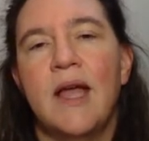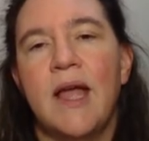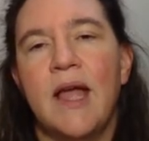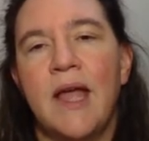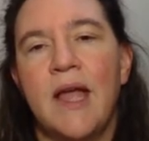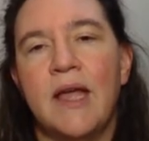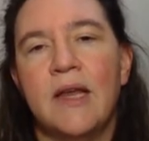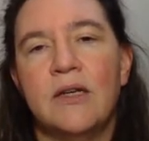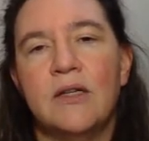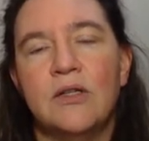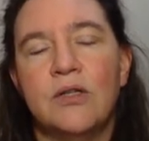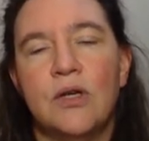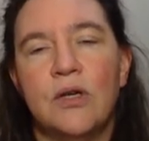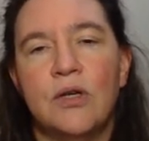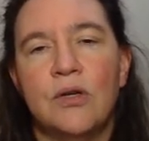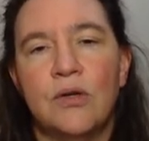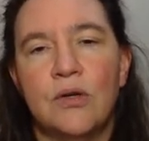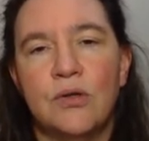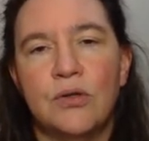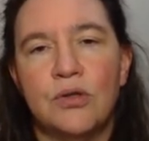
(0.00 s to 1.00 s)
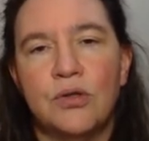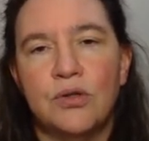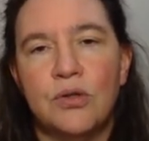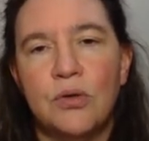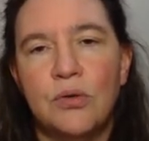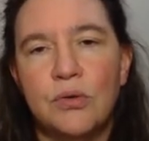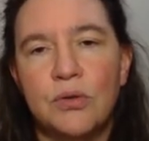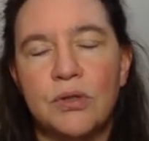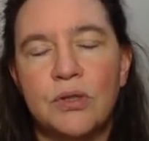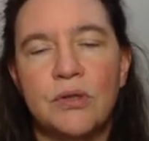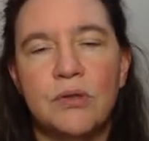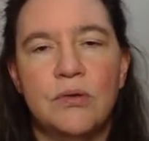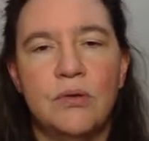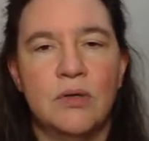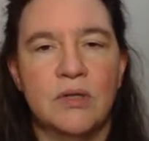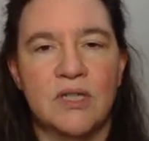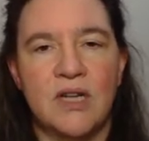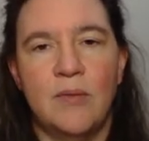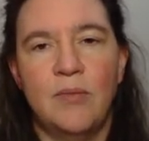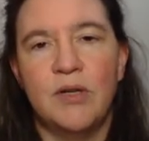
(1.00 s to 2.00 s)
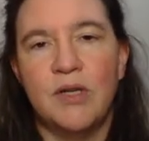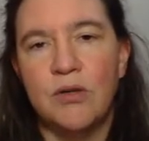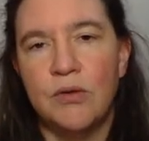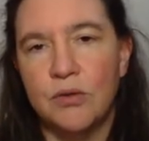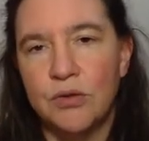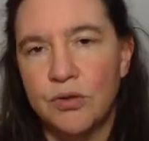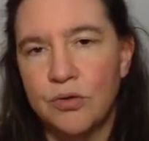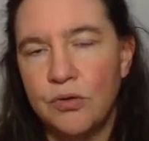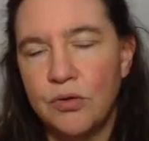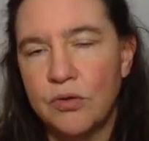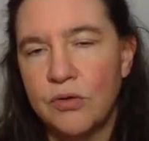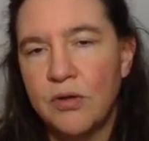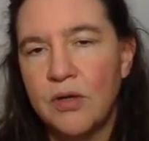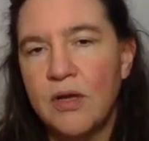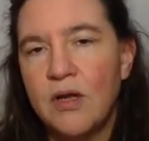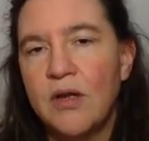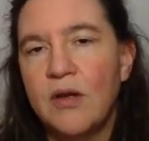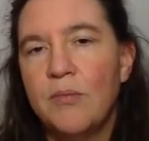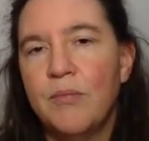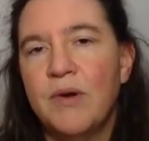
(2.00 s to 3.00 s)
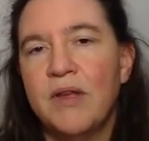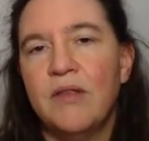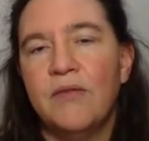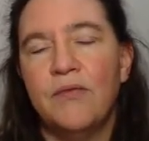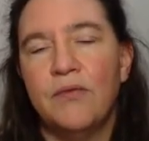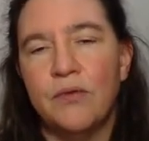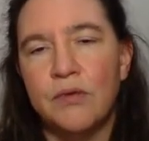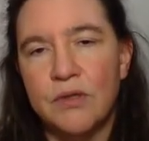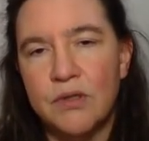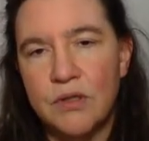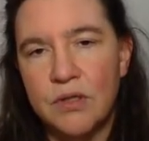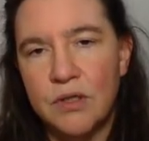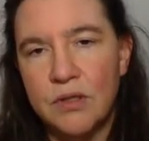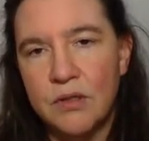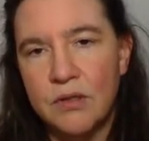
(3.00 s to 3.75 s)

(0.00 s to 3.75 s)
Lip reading: and controlled or doubly controlled by the first